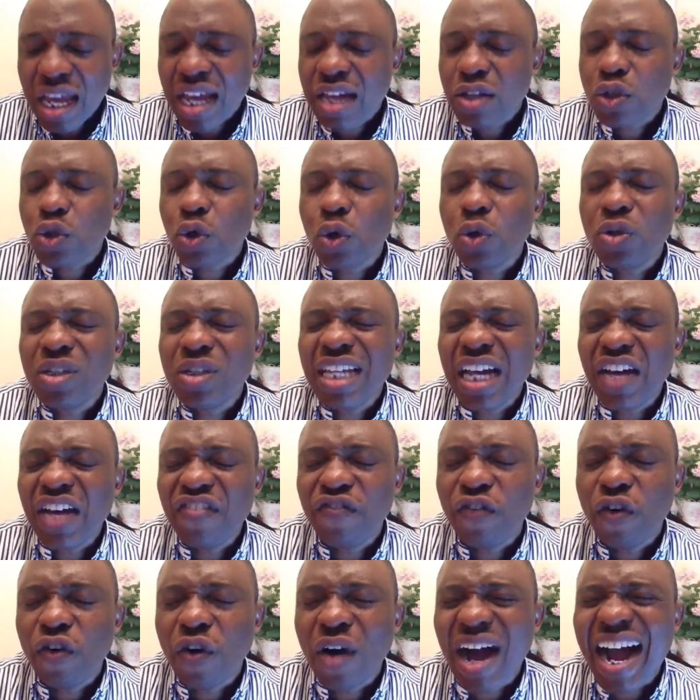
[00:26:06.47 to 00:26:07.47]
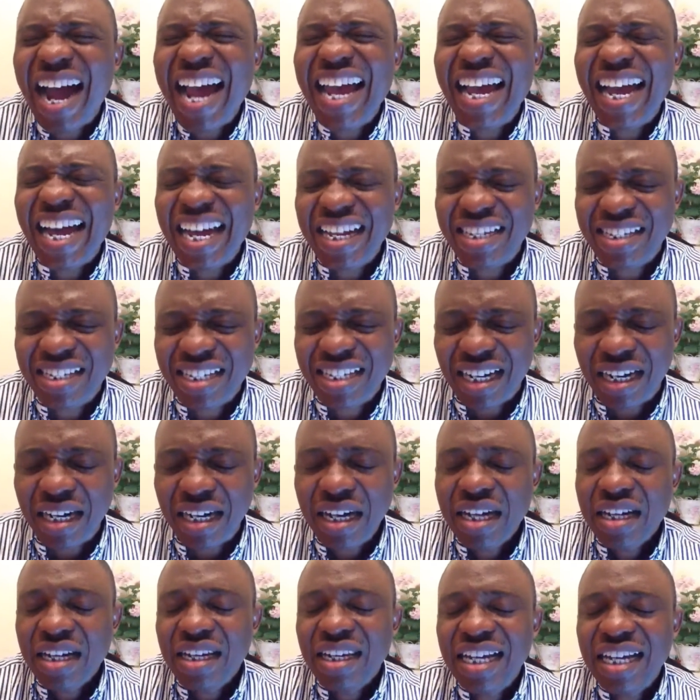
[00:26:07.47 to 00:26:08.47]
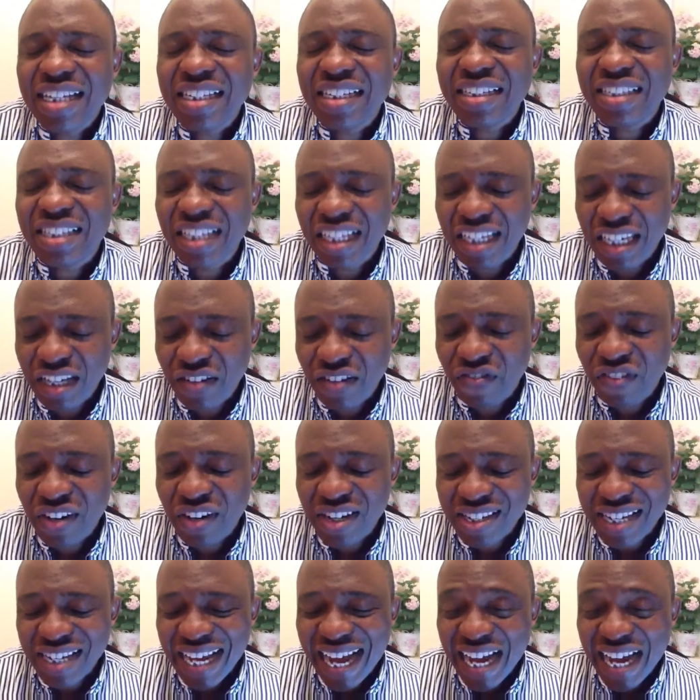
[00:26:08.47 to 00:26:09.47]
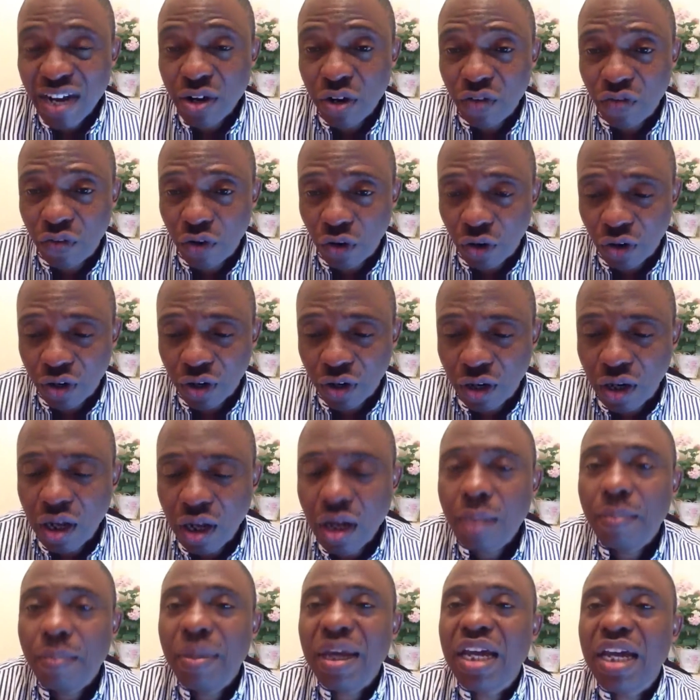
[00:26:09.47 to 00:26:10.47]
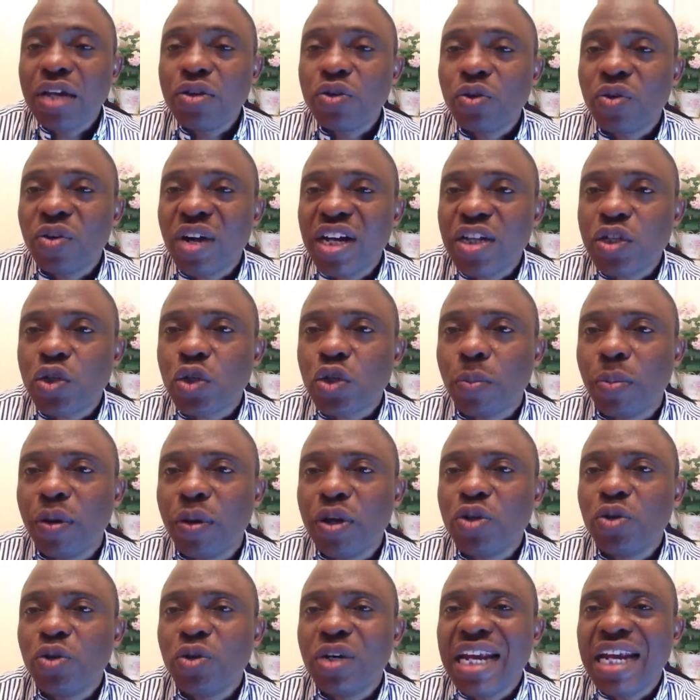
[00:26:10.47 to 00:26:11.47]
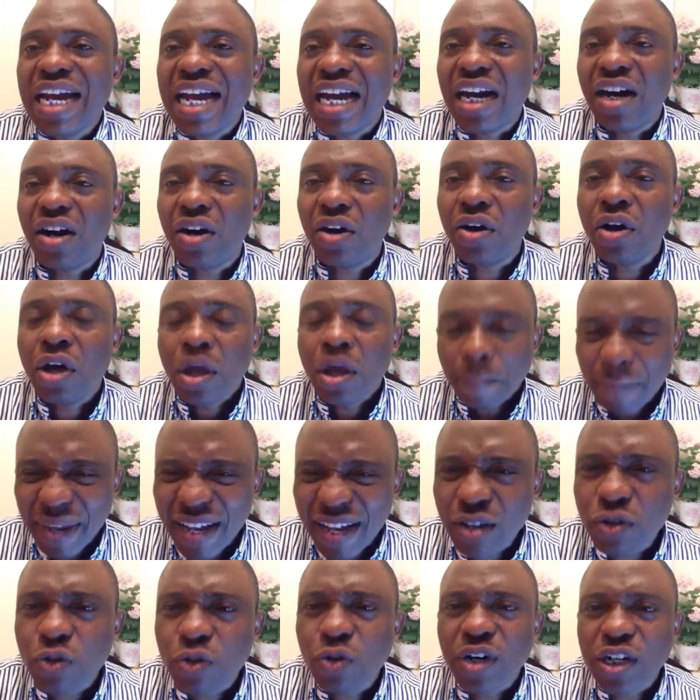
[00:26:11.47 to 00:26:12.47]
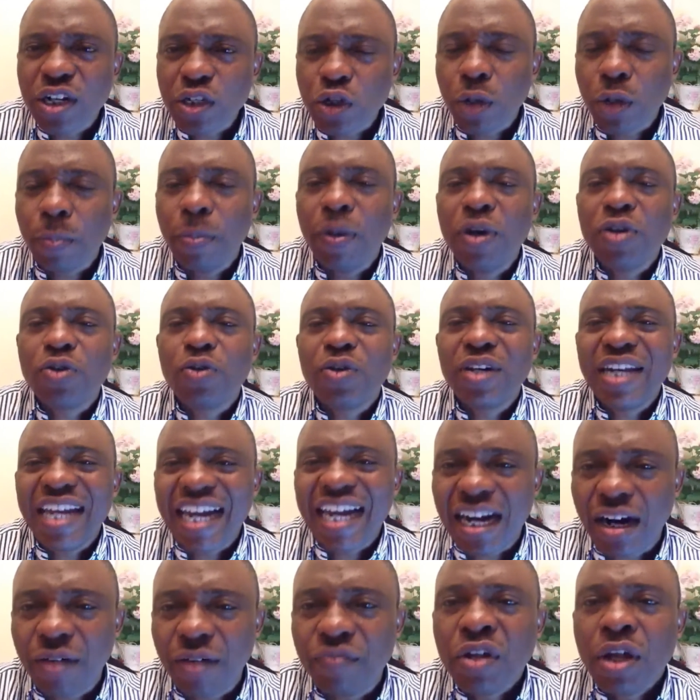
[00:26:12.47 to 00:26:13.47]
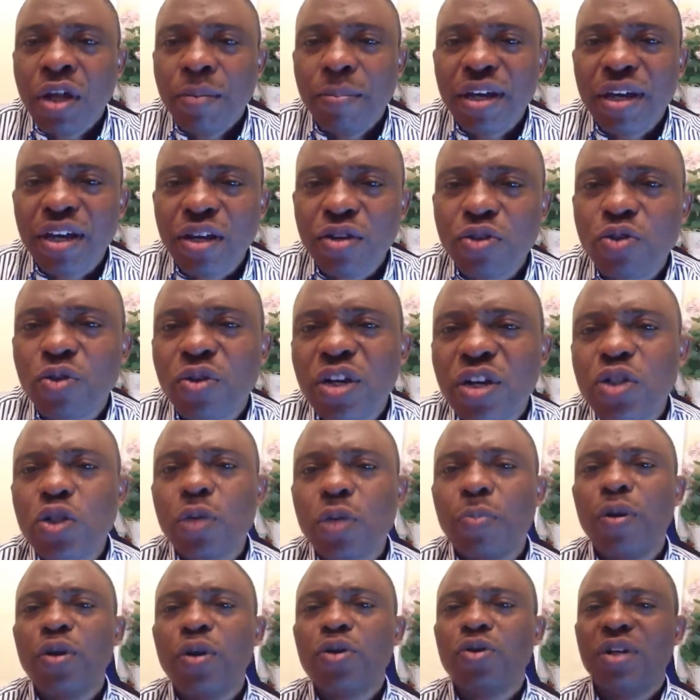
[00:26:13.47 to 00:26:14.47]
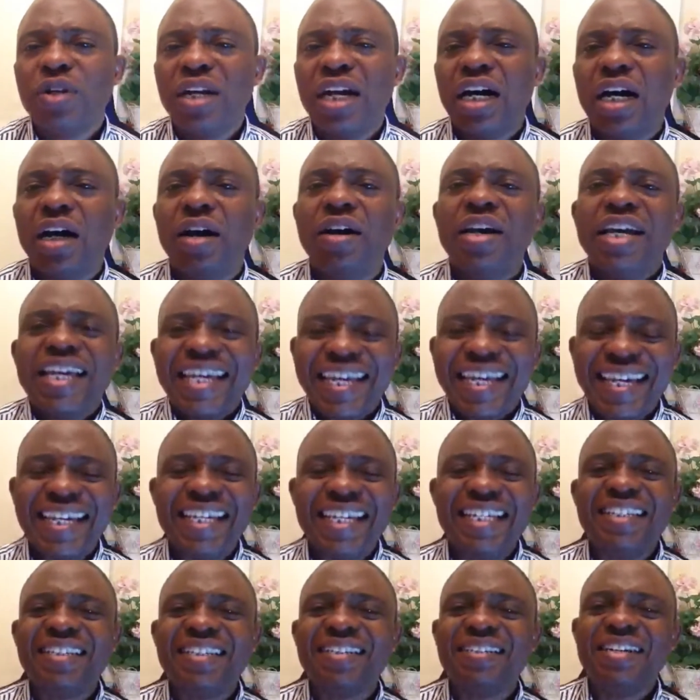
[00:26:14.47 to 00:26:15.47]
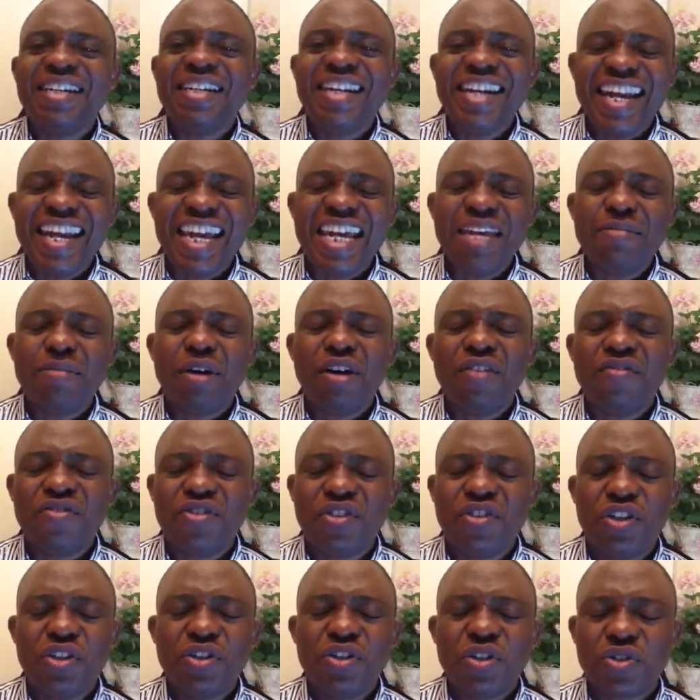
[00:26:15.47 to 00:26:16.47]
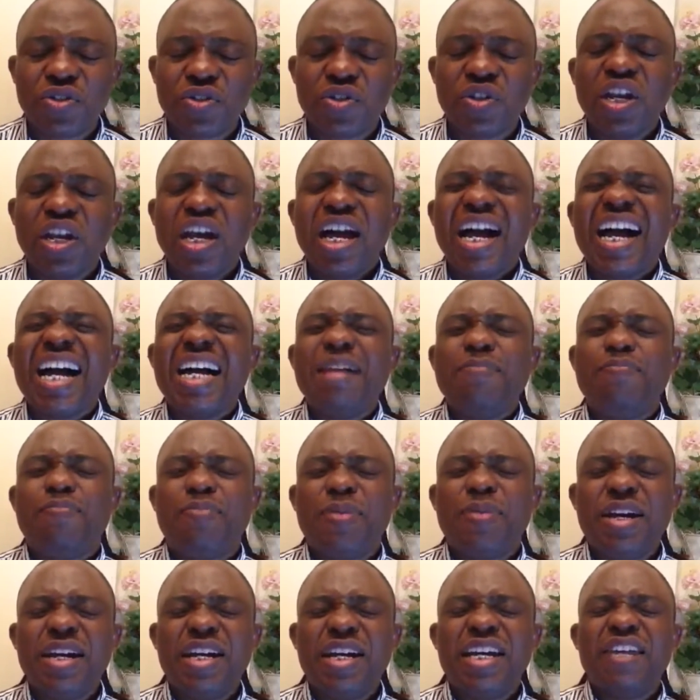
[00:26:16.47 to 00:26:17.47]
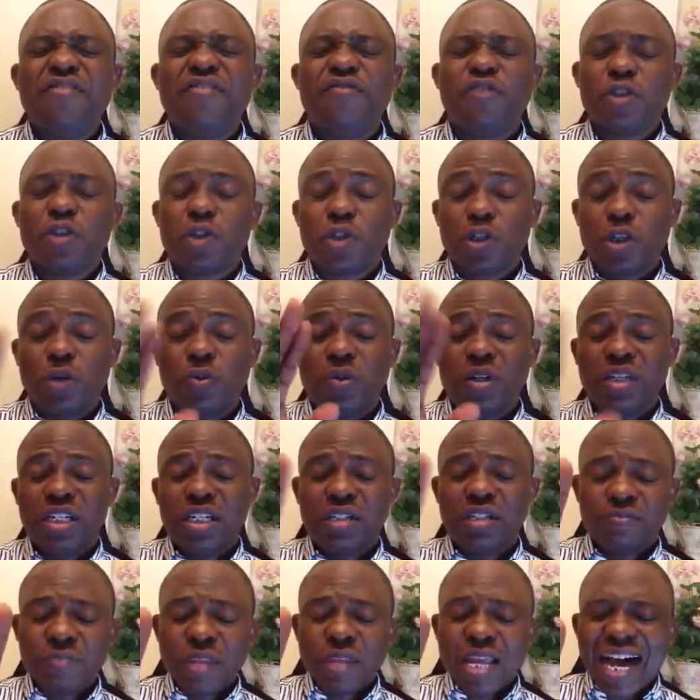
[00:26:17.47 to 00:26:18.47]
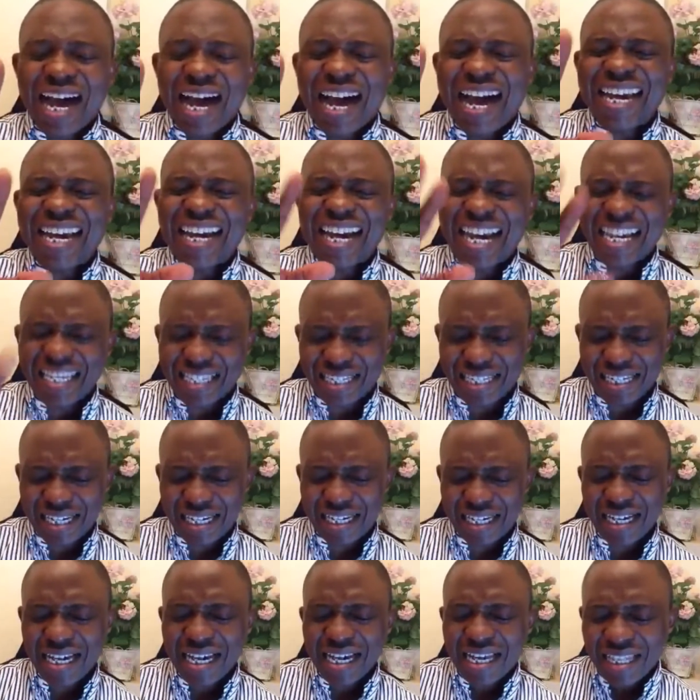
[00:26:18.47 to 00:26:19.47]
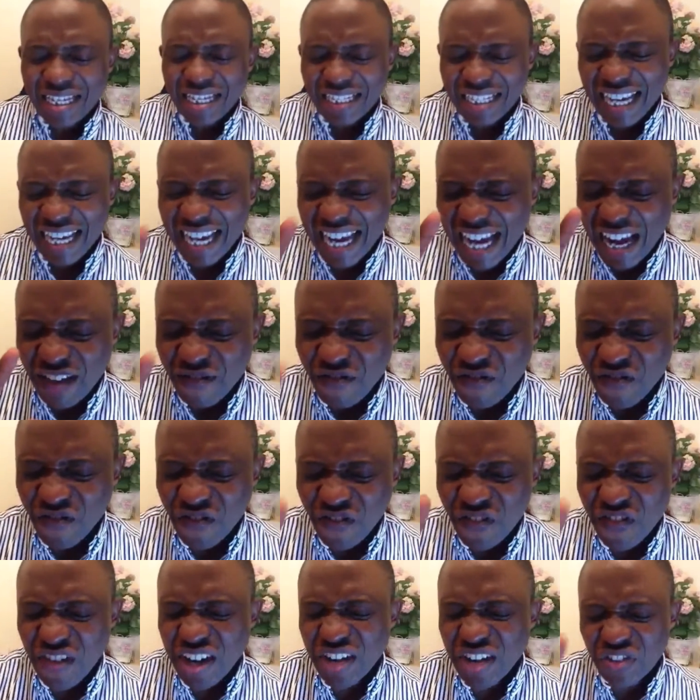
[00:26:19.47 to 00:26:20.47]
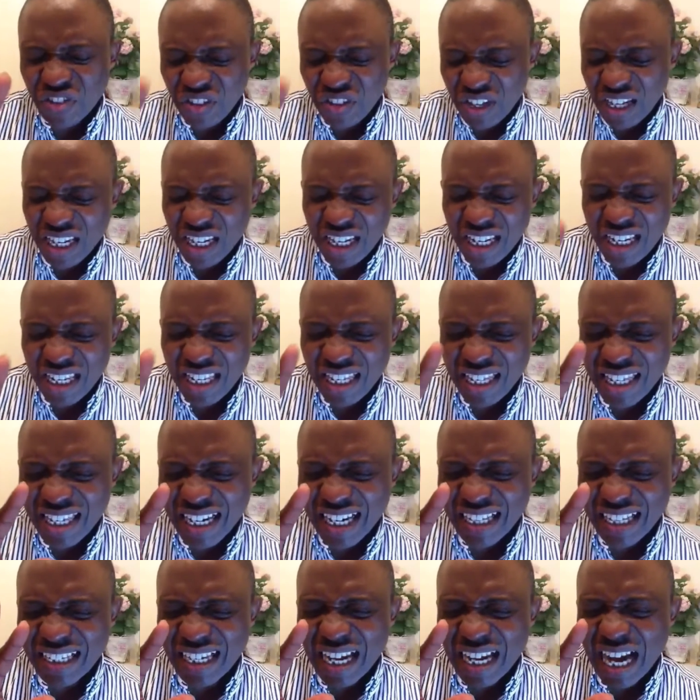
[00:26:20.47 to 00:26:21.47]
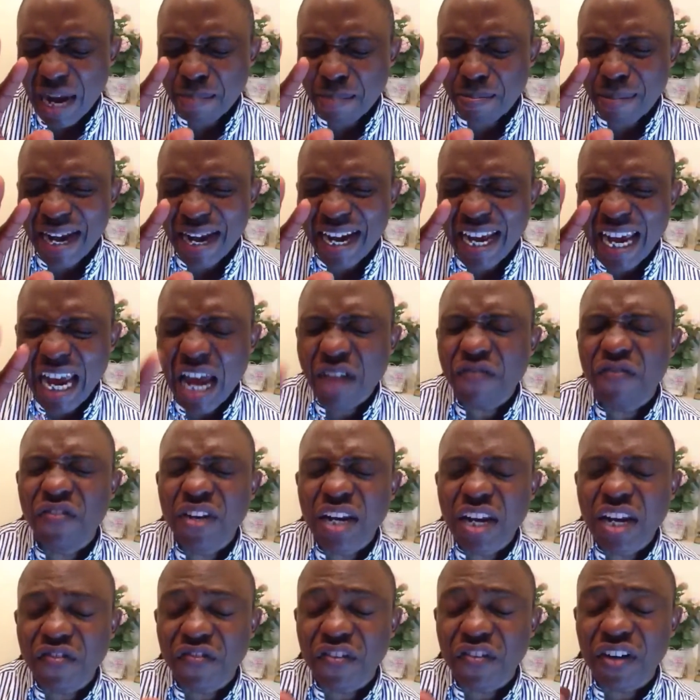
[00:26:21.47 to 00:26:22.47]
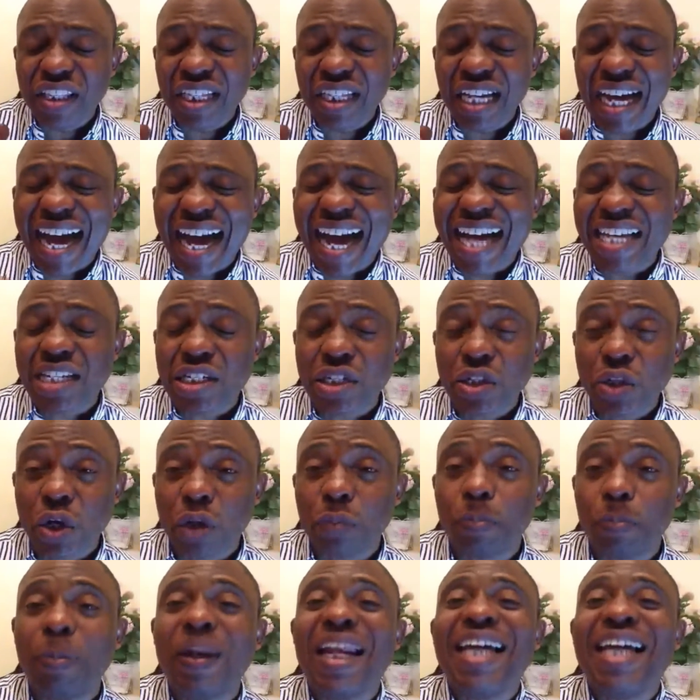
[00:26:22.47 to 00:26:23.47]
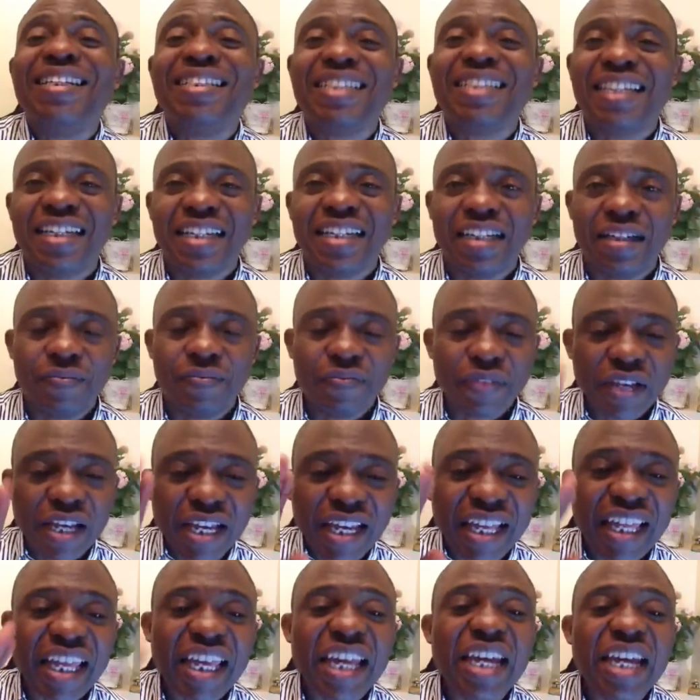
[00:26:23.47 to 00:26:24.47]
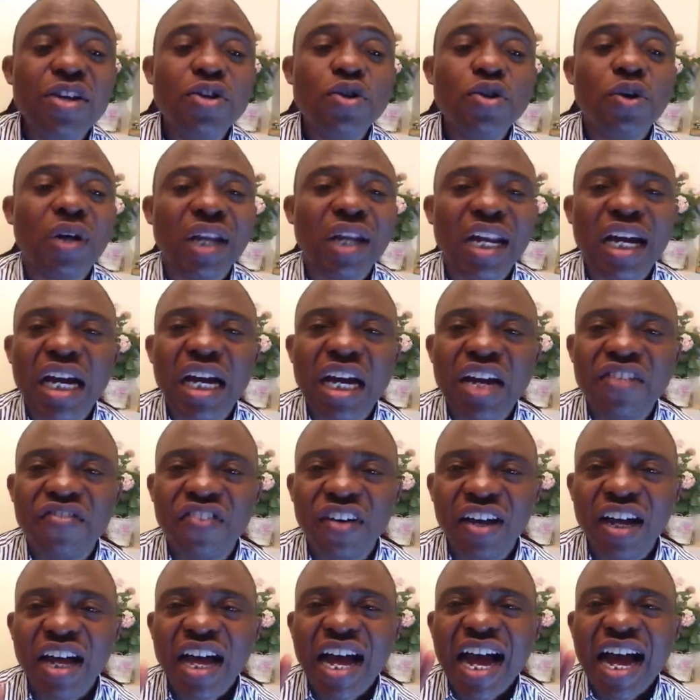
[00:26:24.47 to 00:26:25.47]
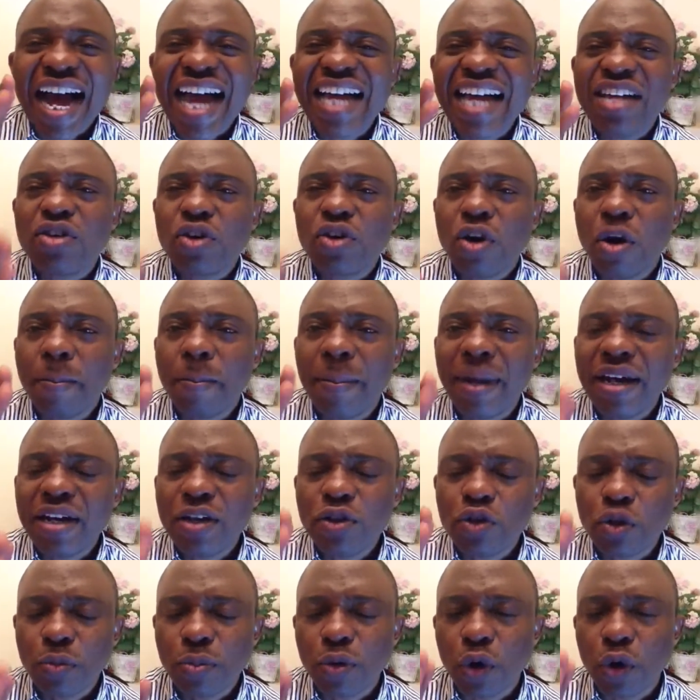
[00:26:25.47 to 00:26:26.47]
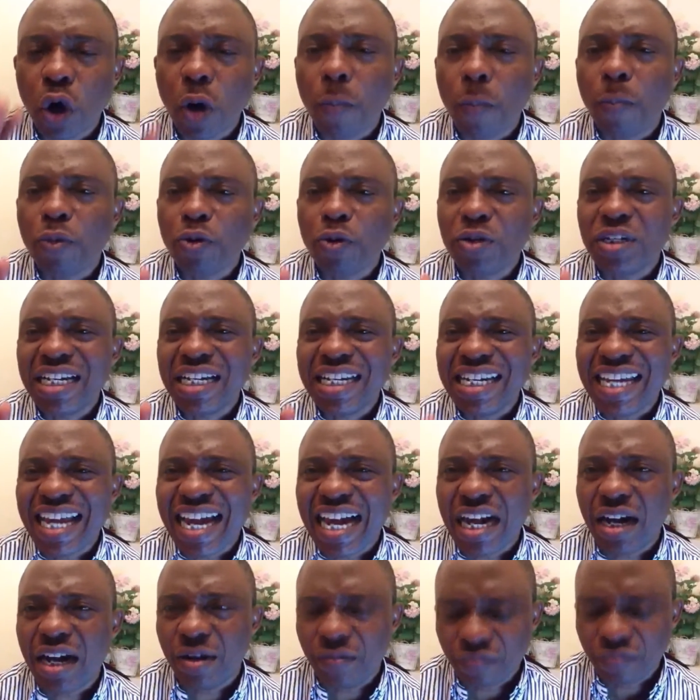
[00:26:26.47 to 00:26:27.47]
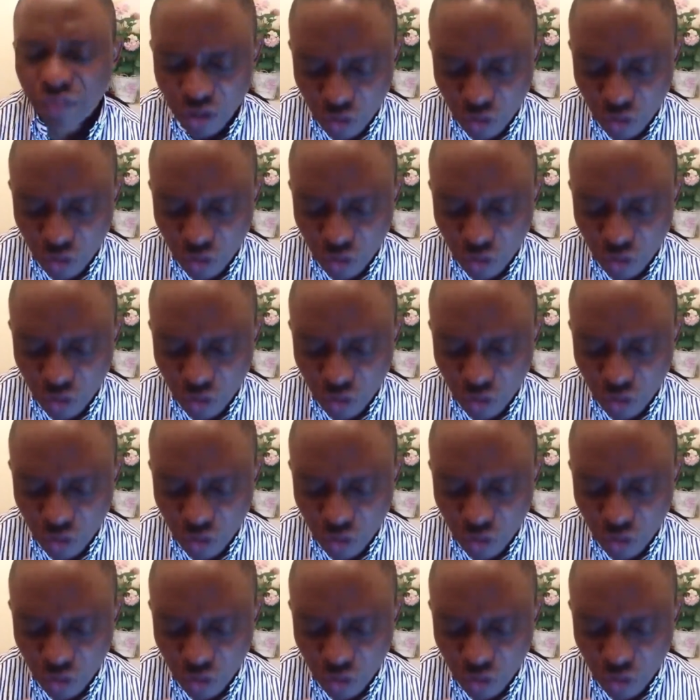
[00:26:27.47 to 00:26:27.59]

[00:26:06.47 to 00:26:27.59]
So therefore, I ask, let the deliverance hand of God begin to rest upon you now. Begin to rest upon you now. Begin to rest upon you now. In the name of Jesus, I pray again for someone. I ask that everything that my Heavenly Father has not planted in your life, I command it to be uprooted now.